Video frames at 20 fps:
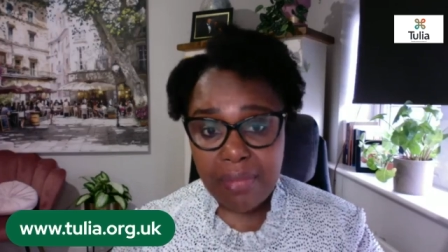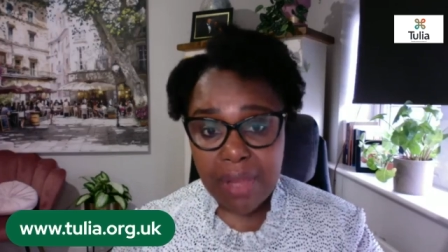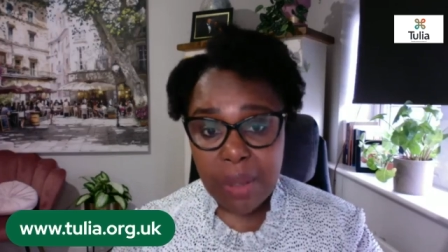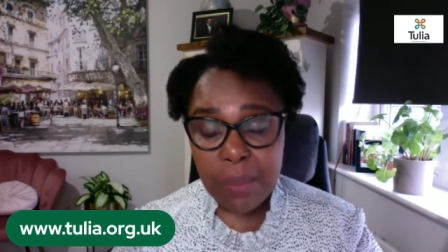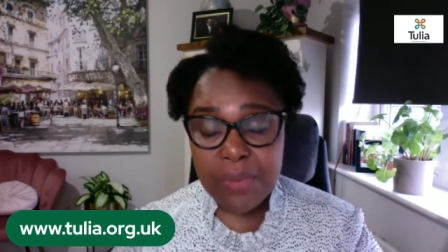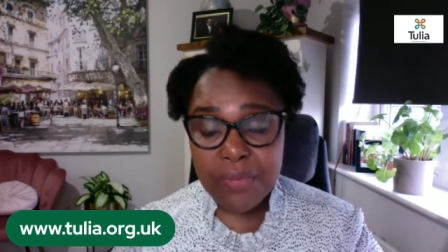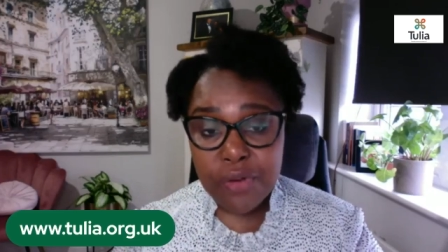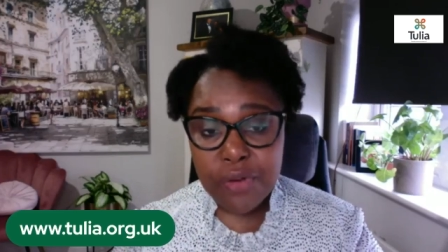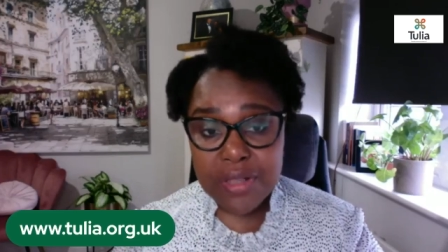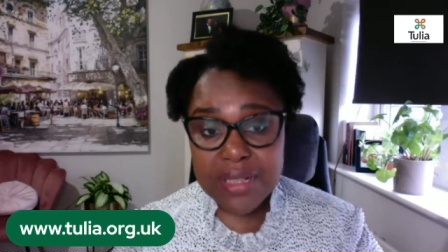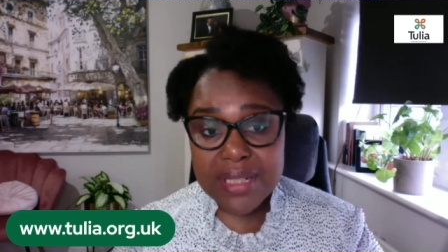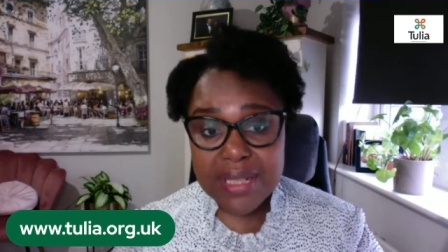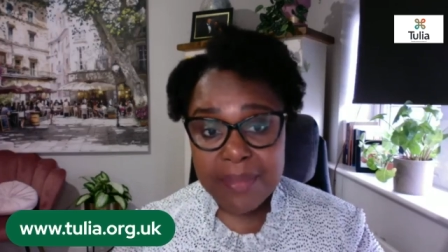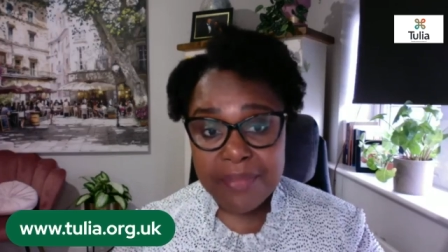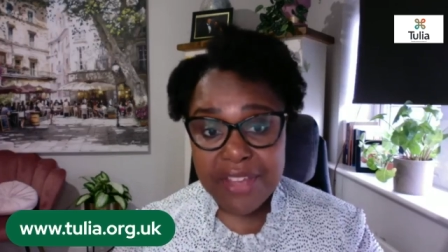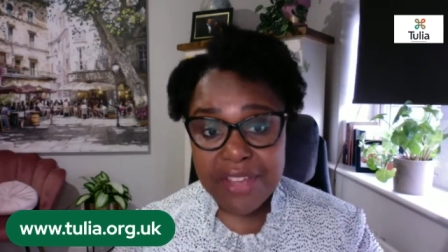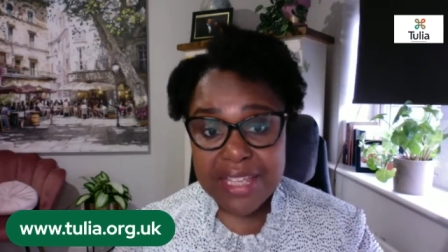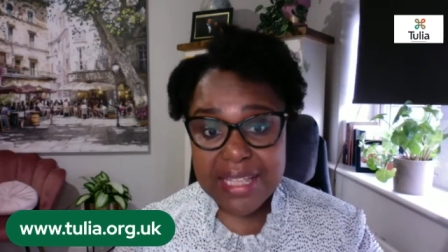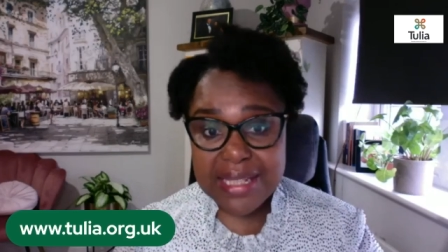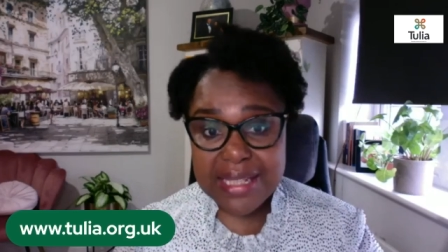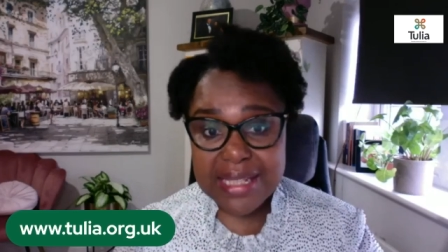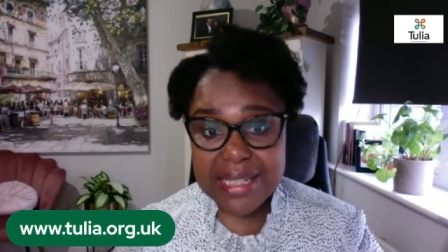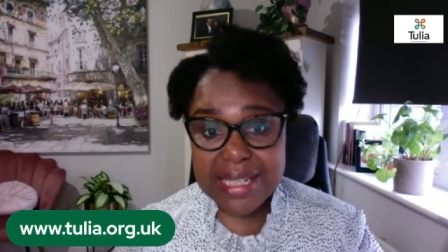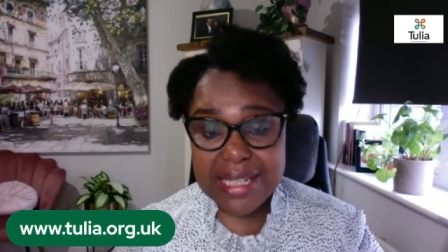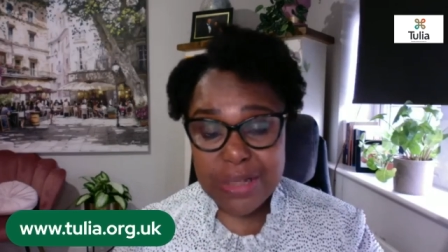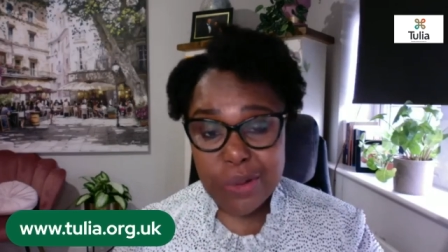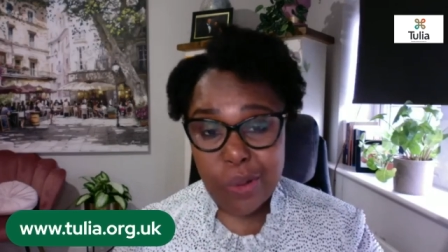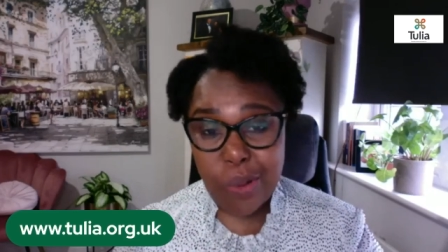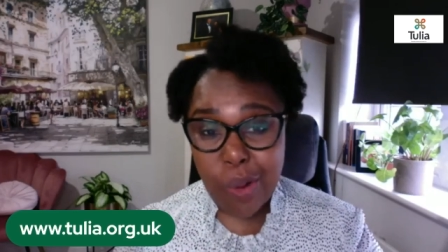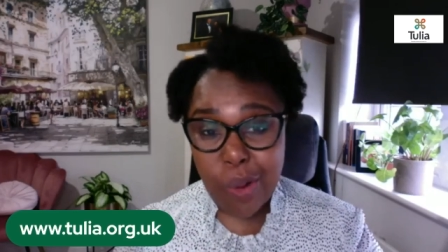We've got some
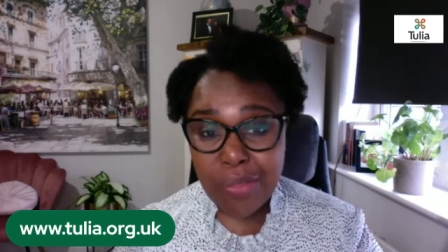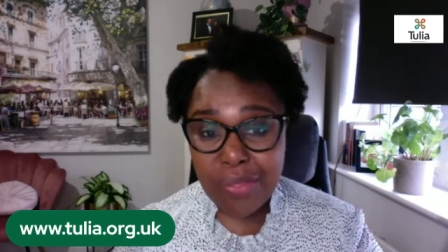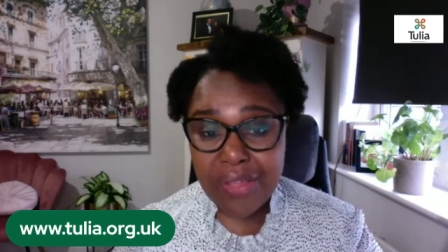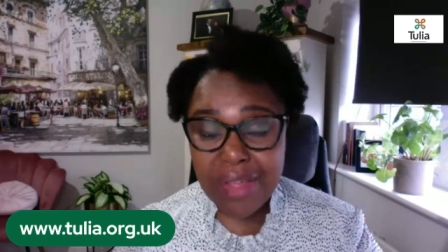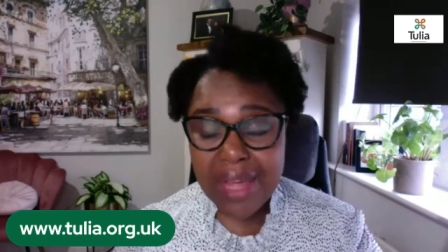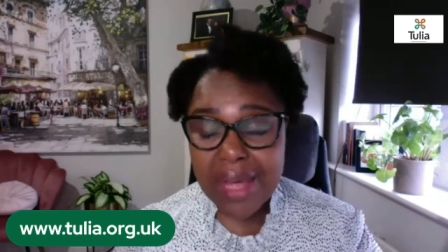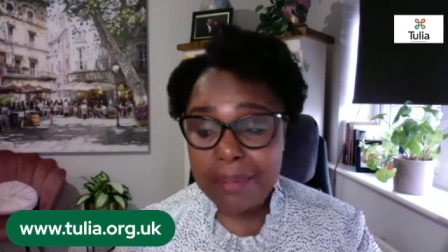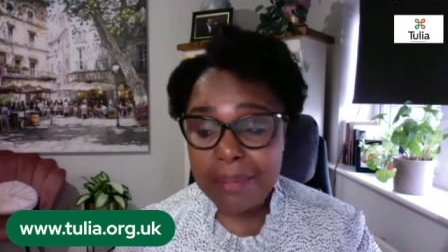vacancies on there.